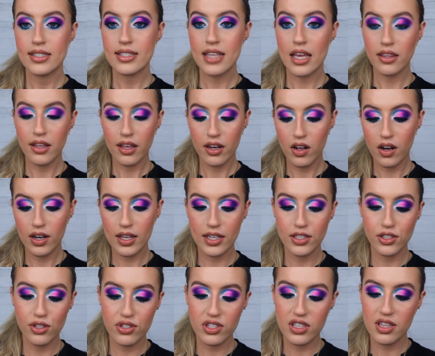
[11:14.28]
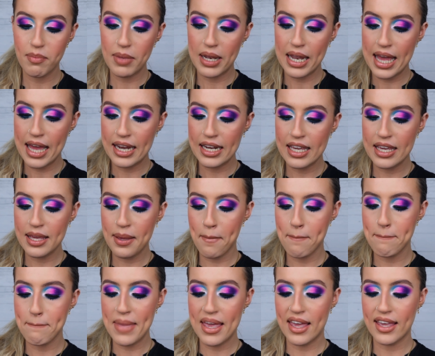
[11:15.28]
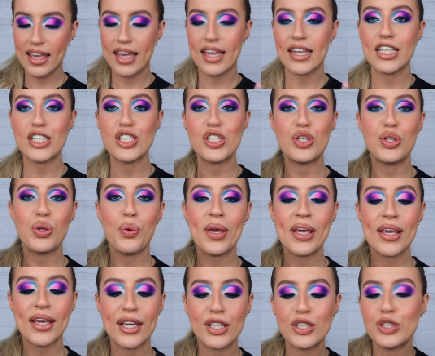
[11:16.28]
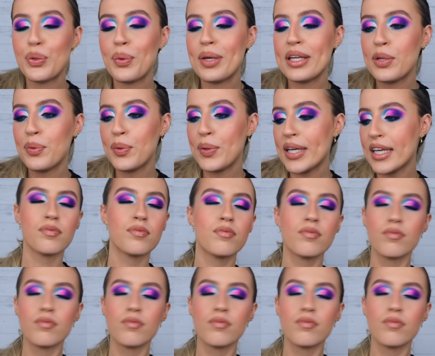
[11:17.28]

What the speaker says: Setting that all in using the Milani Make It Dewy.